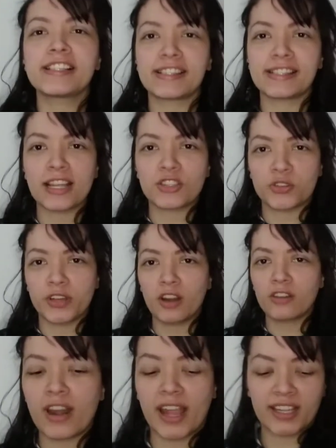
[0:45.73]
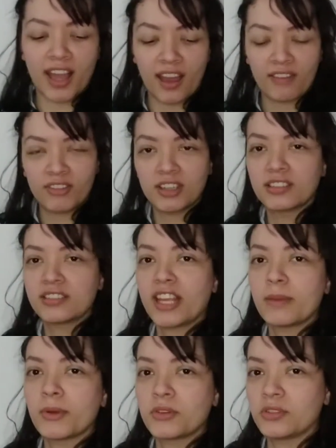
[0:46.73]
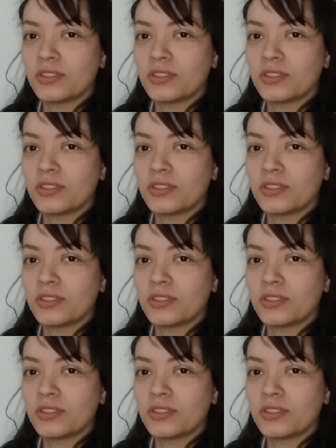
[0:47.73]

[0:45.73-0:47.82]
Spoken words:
century. Alright, I have a table too